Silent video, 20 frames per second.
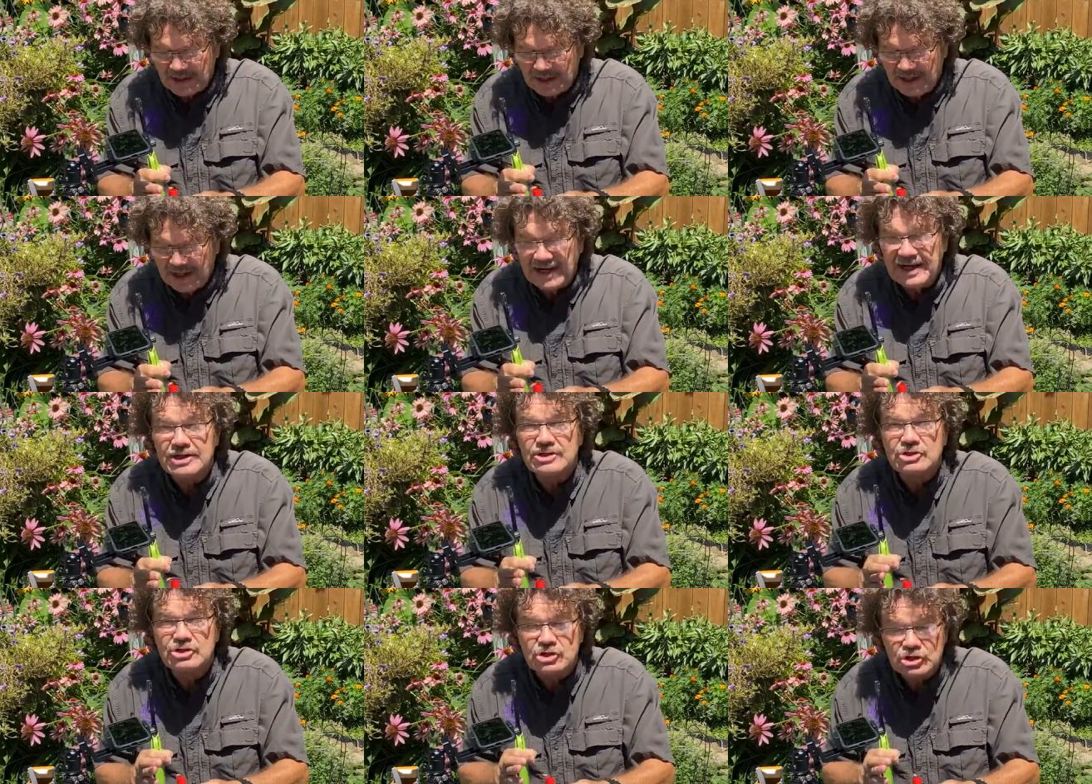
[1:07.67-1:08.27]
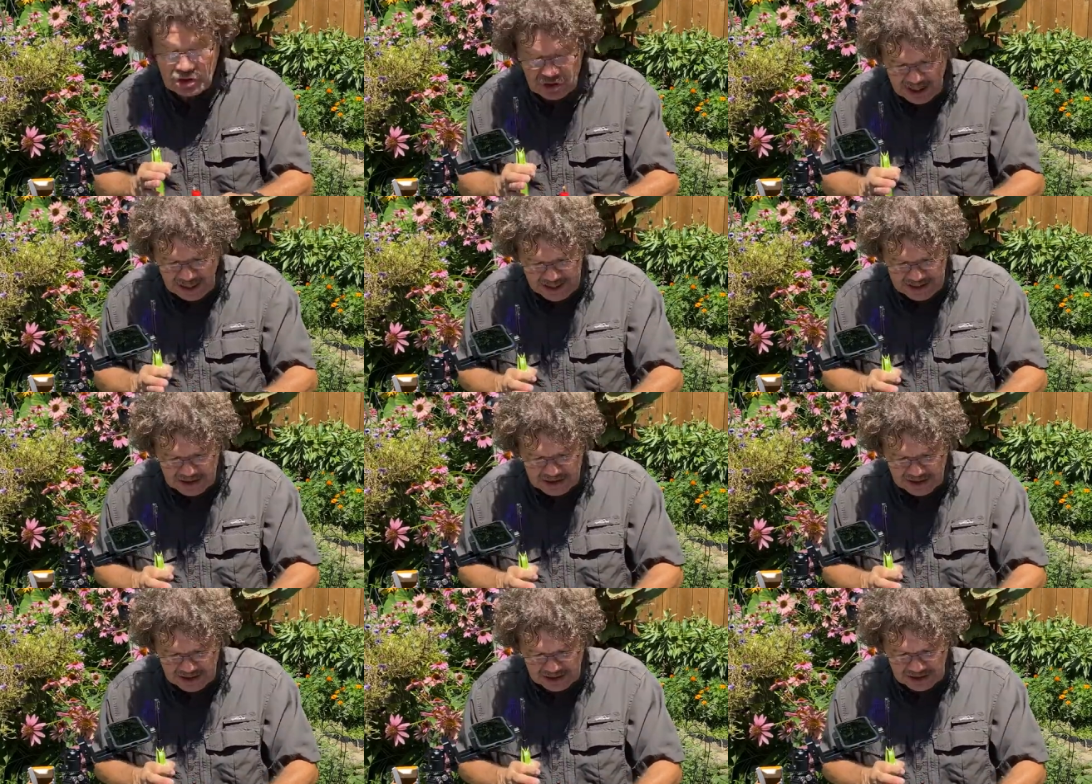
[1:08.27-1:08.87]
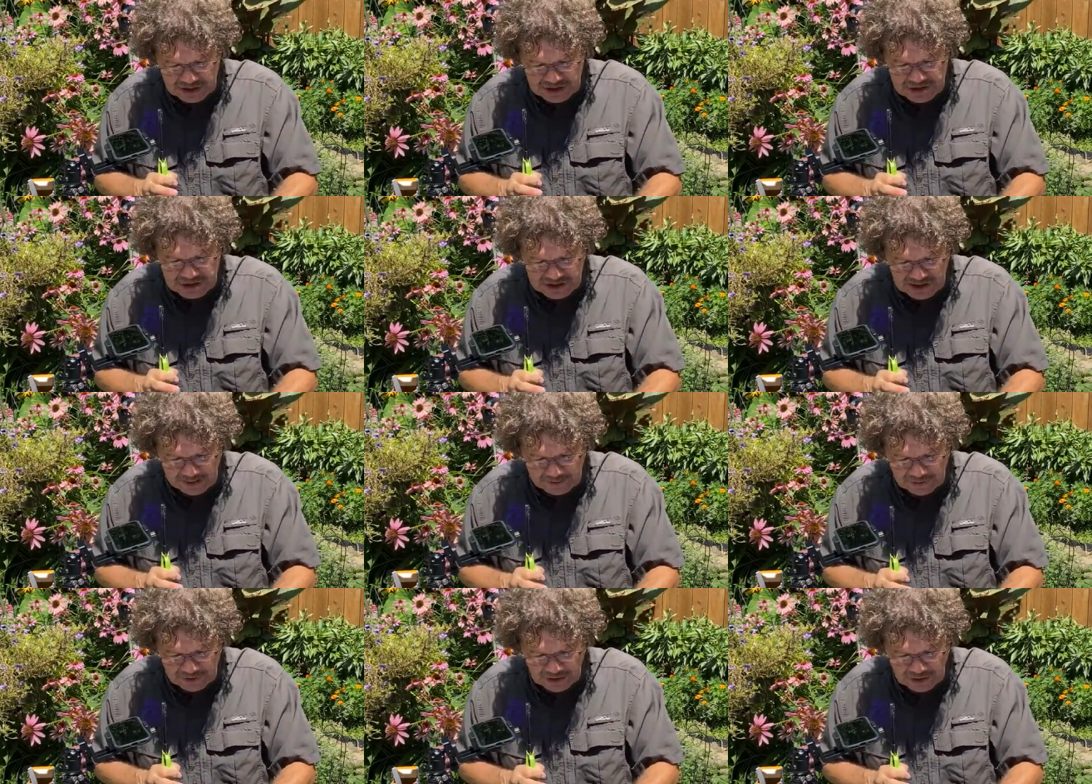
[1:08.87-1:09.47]
It's changing into
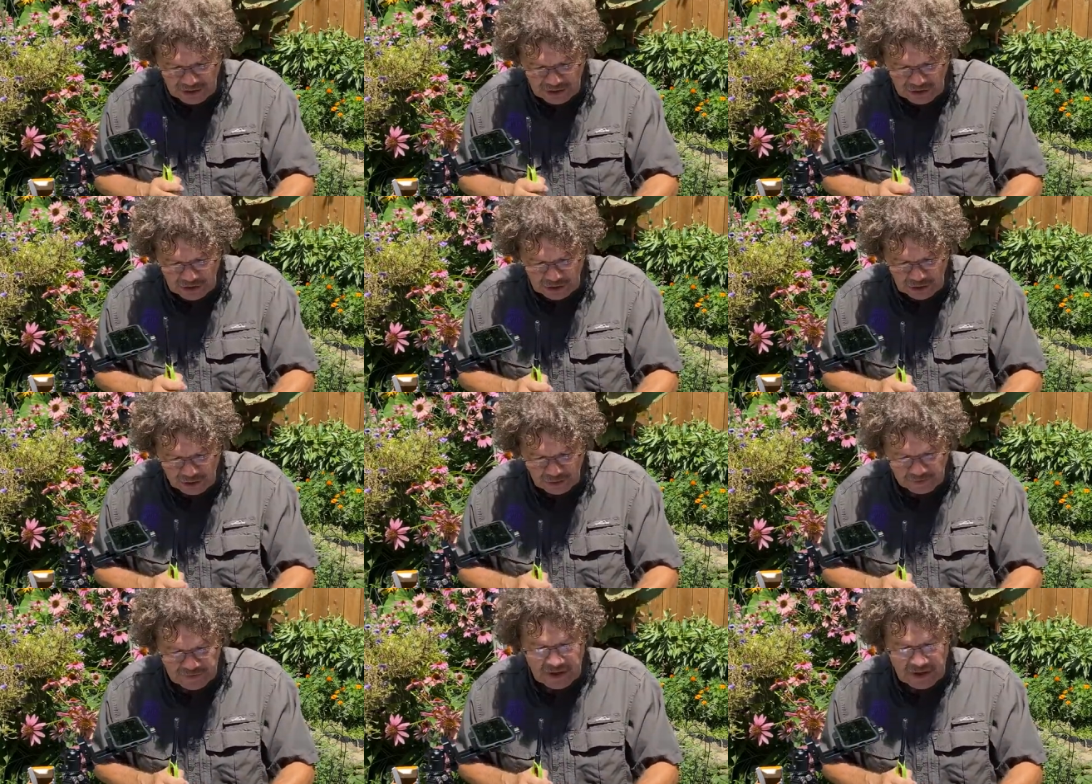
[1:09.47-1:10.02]
something new.